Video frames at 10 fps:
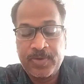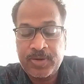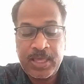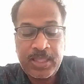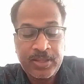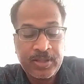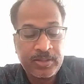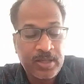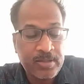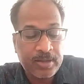Okay,
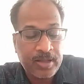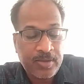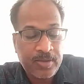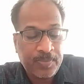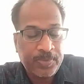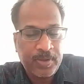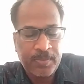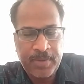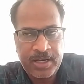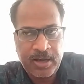these are the
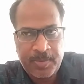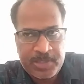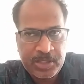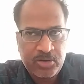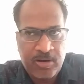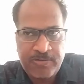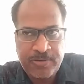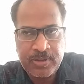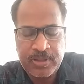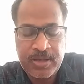main objective of
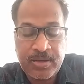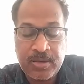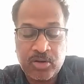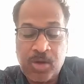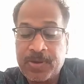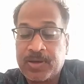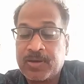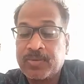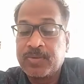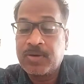this topic.
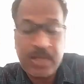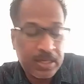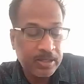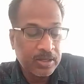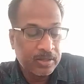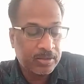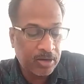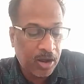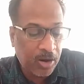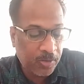Okay, so
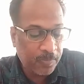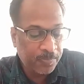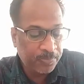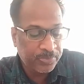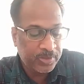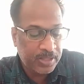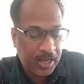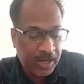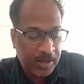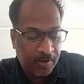now
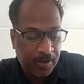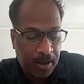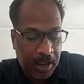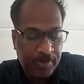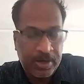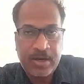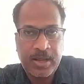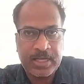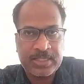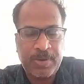I
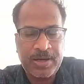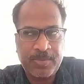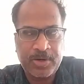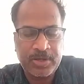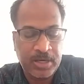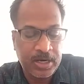will explain about